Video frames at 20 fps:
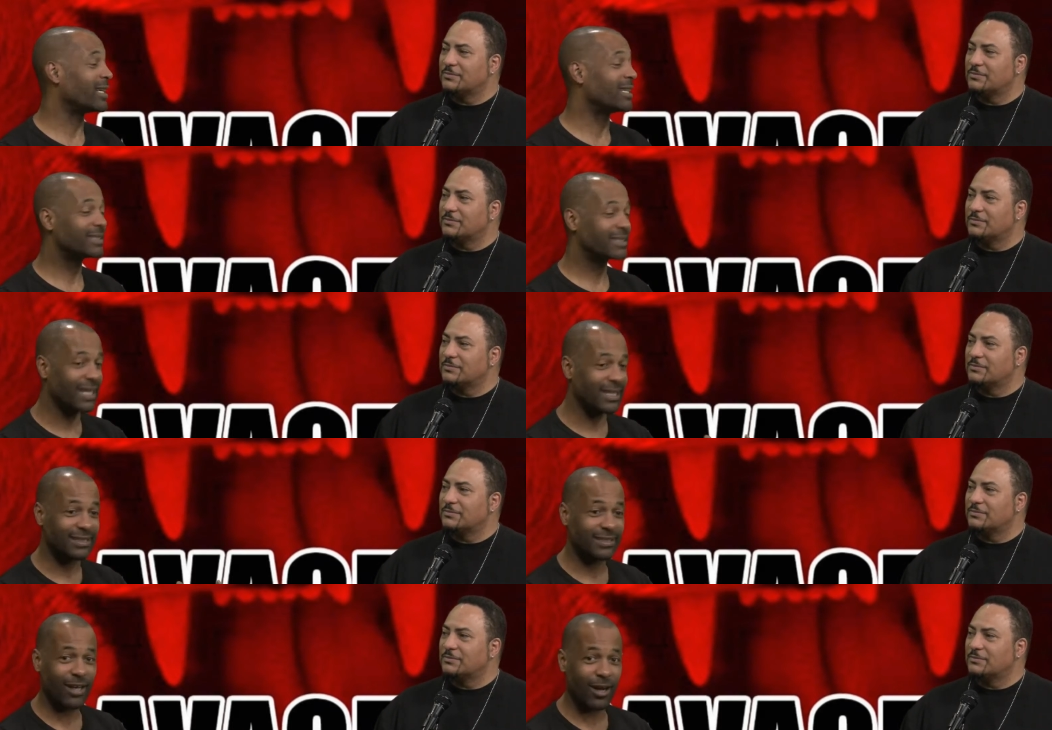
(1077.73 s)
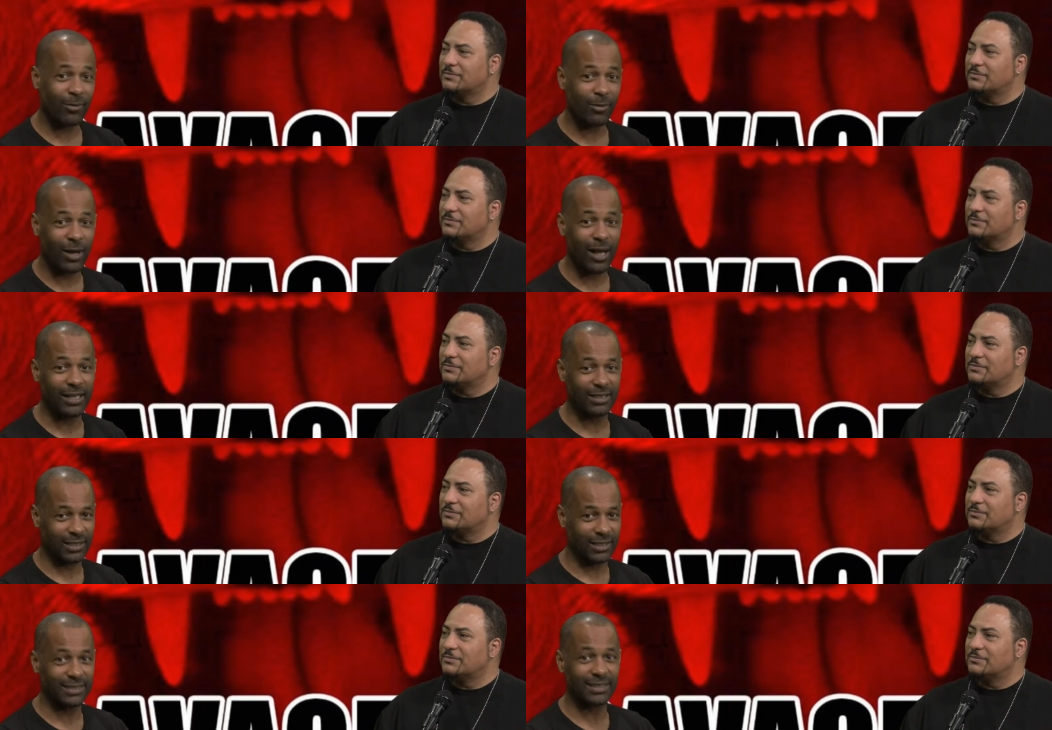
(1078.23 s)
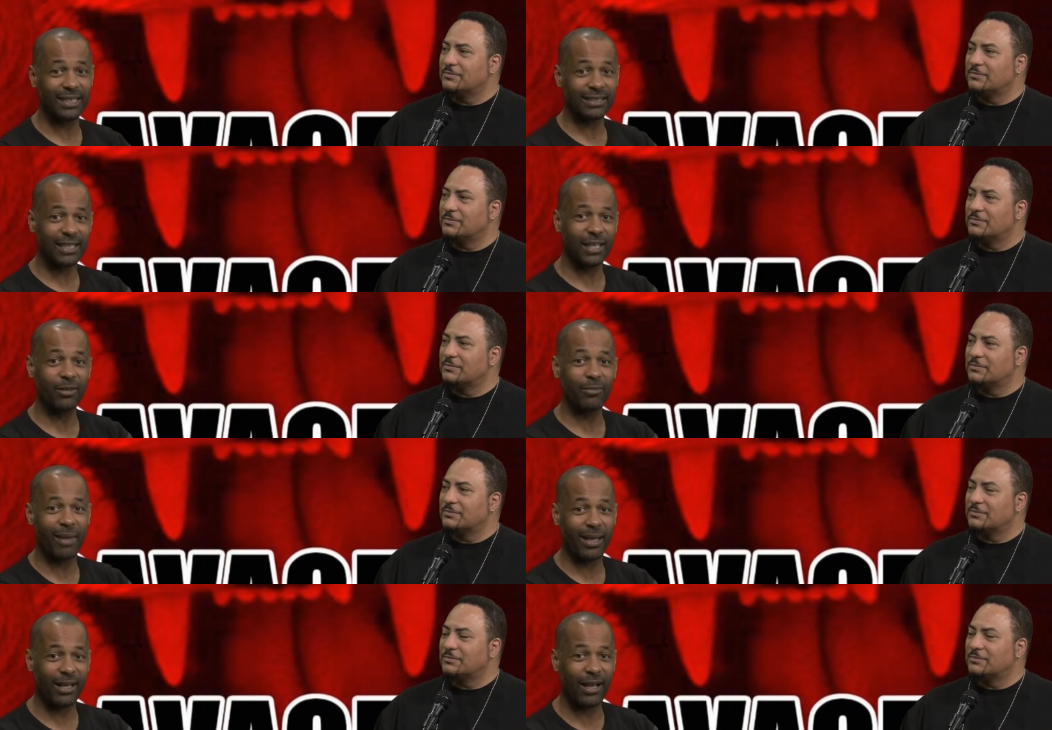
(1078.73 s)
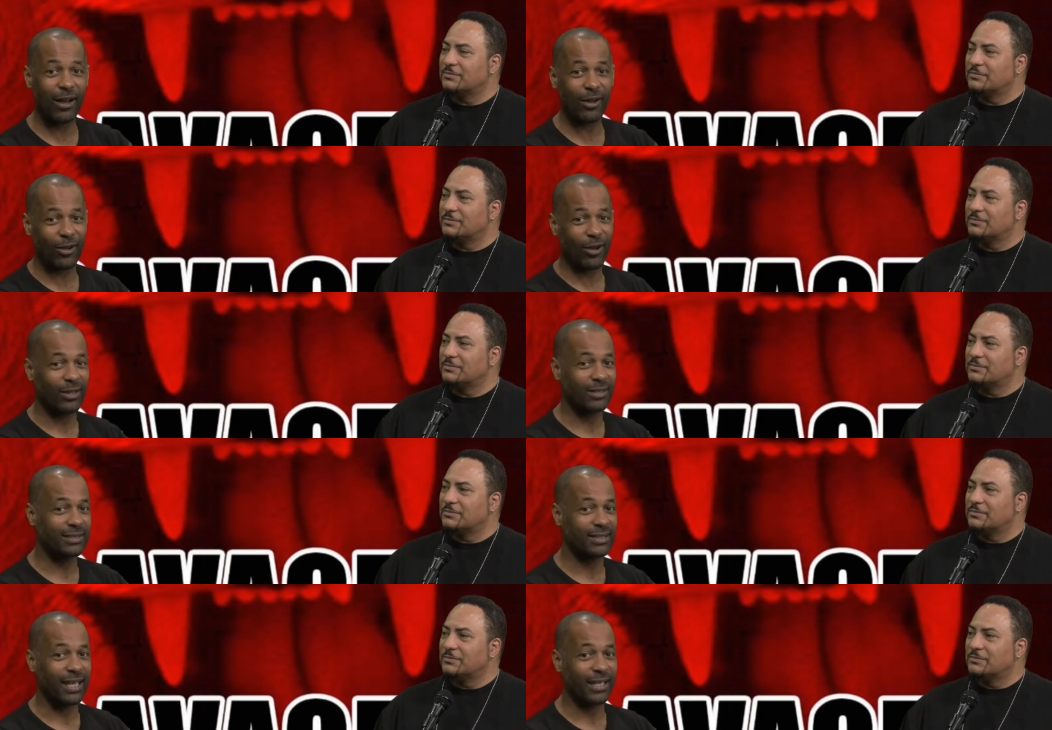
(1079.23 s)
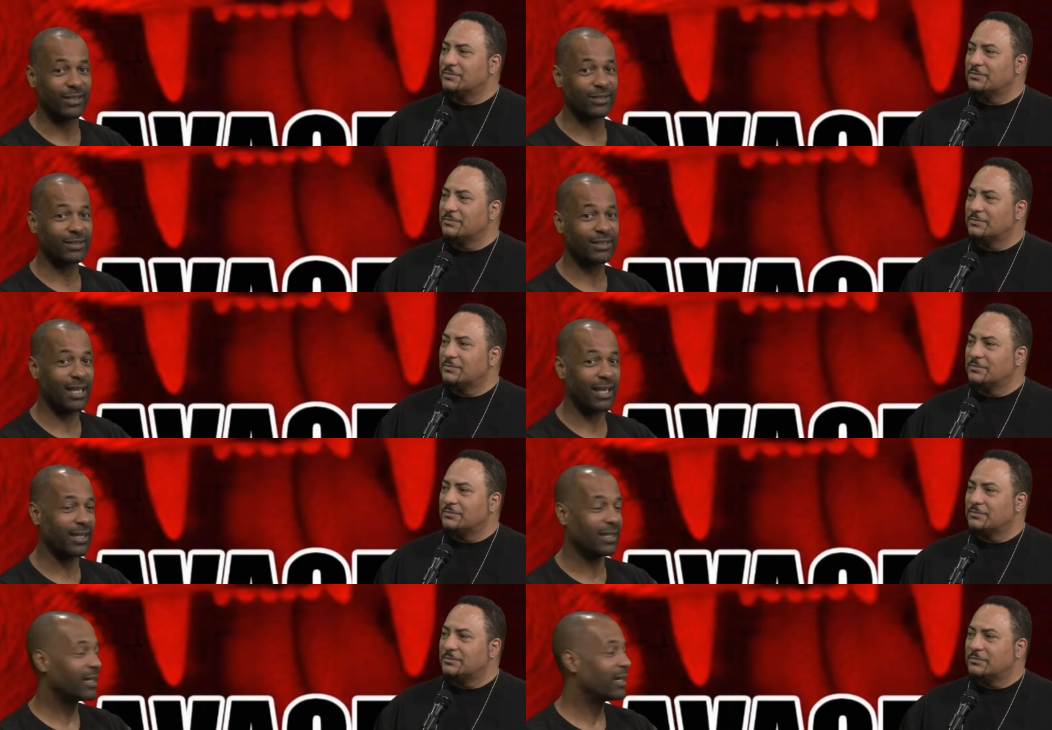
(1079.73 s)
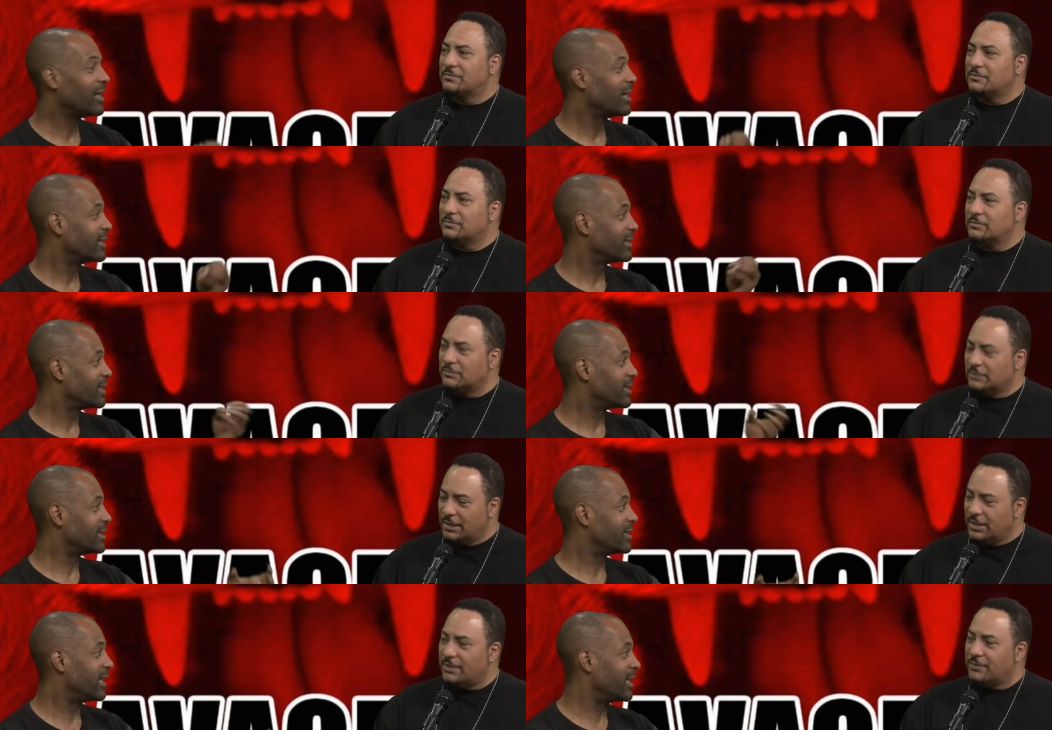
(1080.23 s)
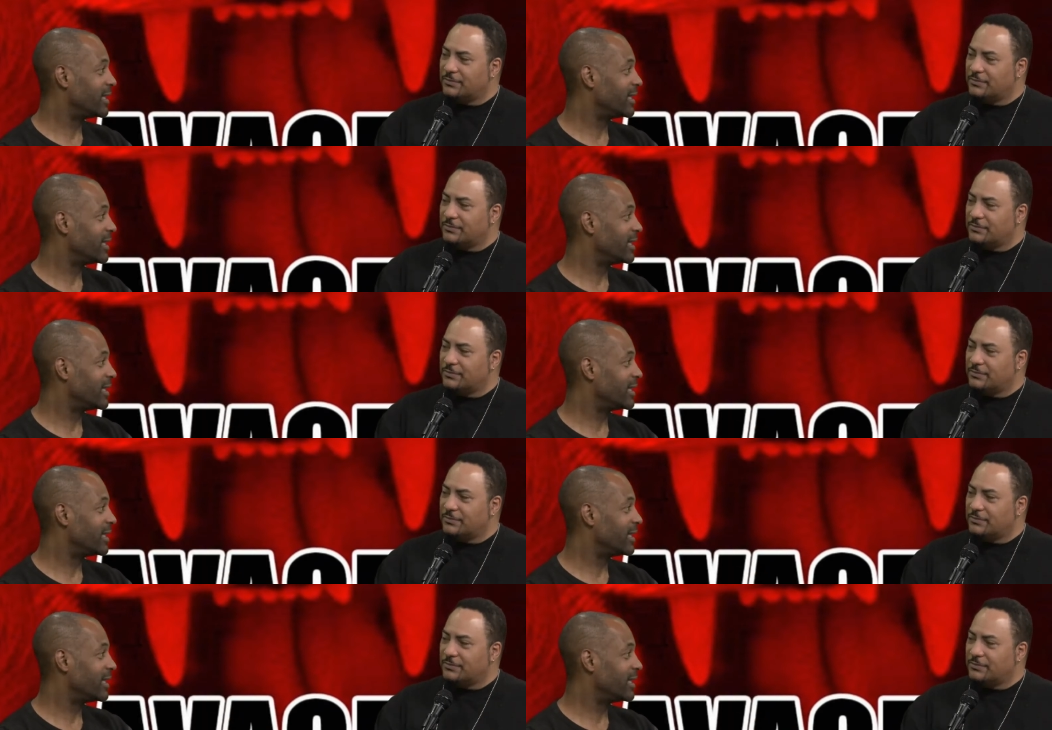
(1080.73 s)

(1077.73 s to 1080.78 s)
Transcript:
Speaker 1: It takes carbohydrate because that's how you make alcohol. It's like you take the yeah.